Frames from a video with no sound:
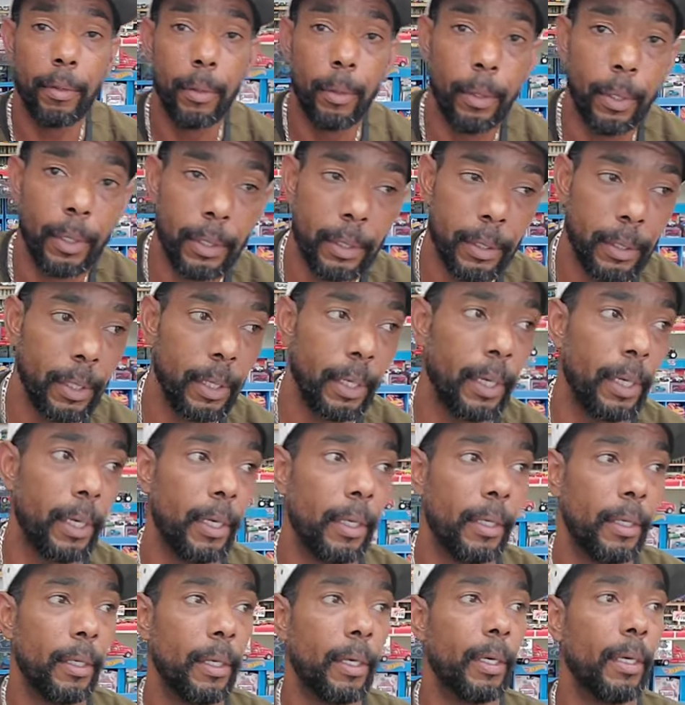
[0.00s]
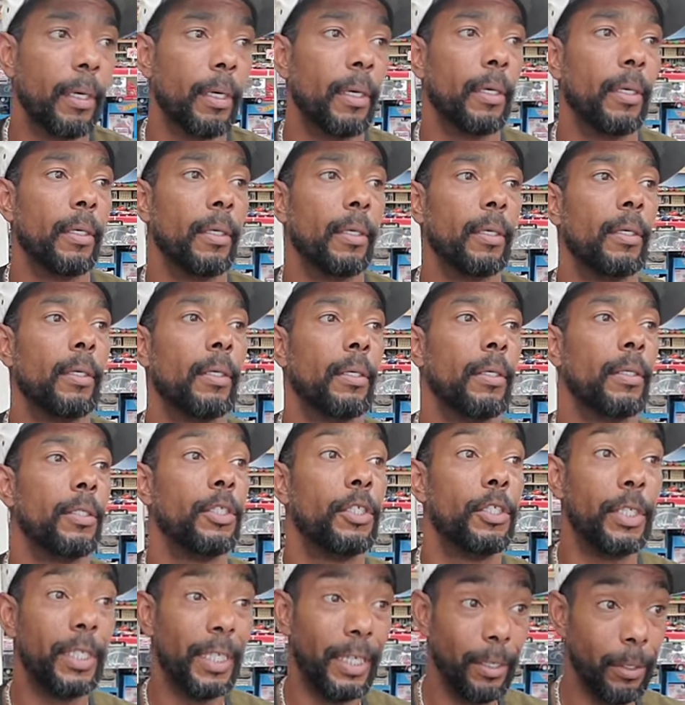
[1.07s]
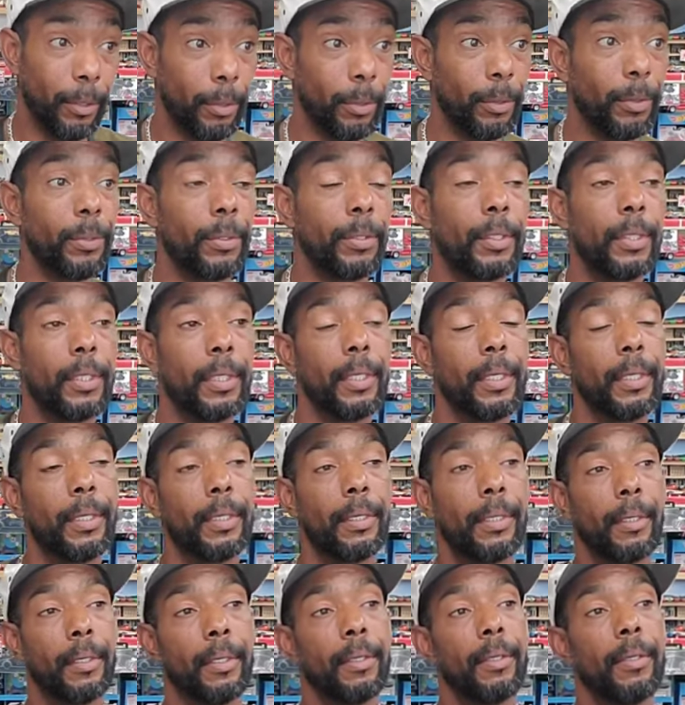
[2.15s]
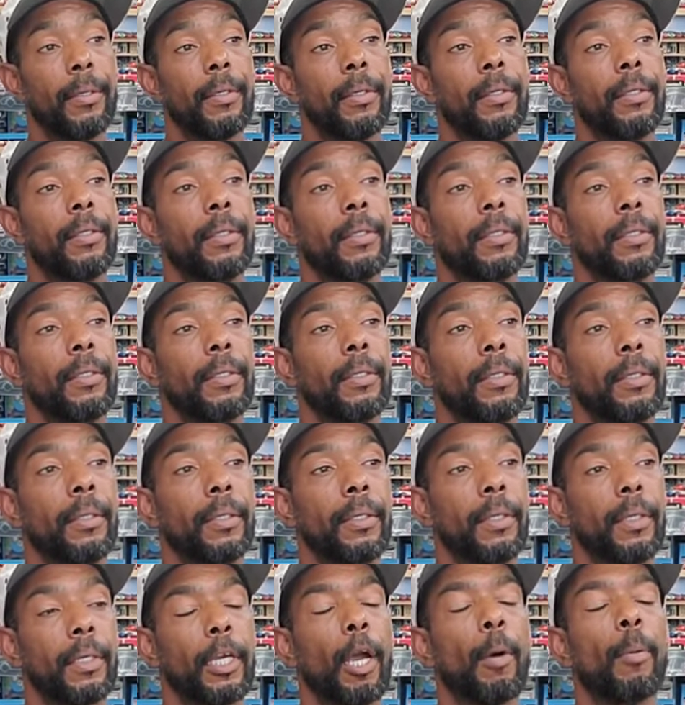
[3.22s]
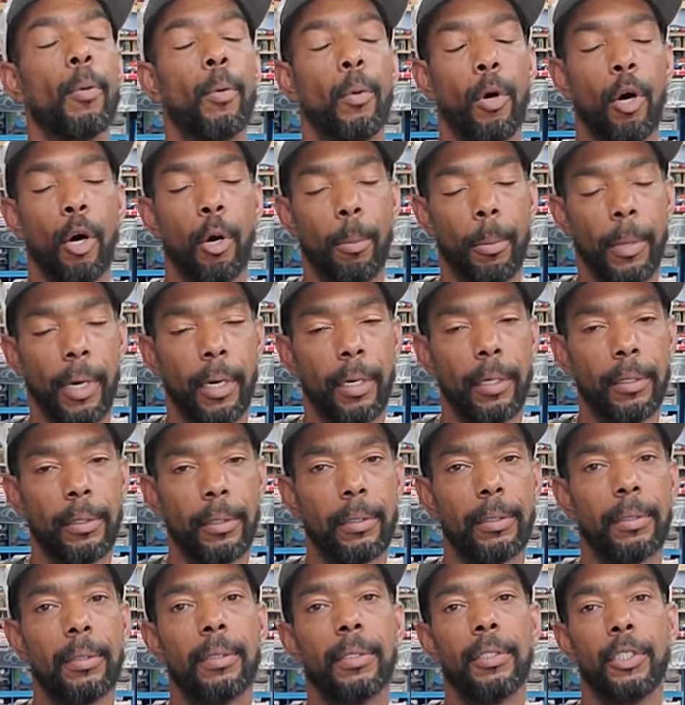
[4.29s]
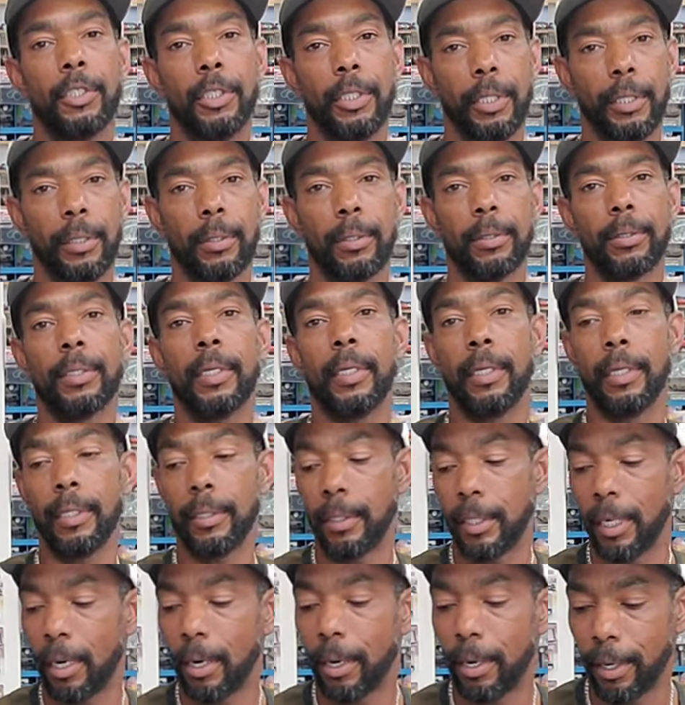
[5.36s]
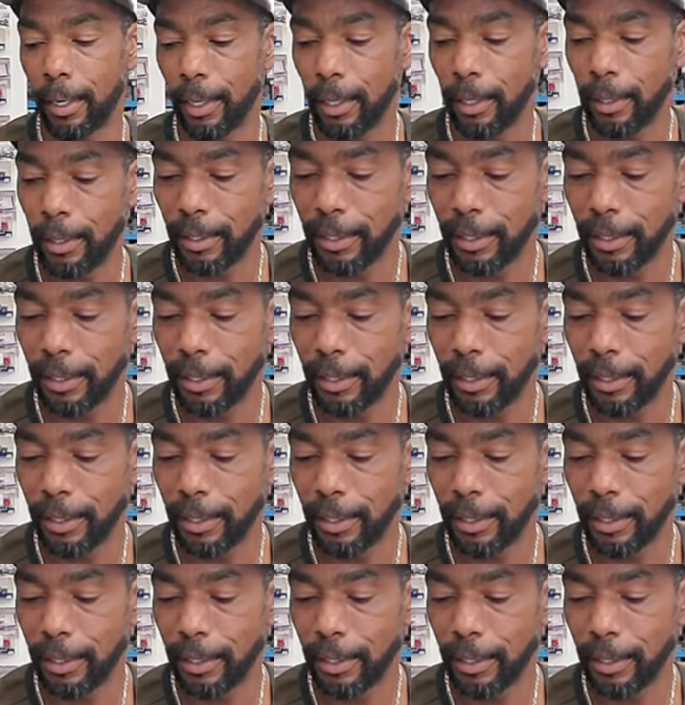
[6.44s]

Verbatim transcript: of course, and uh, Shields. A couple Walmarts, Shields, and a Target.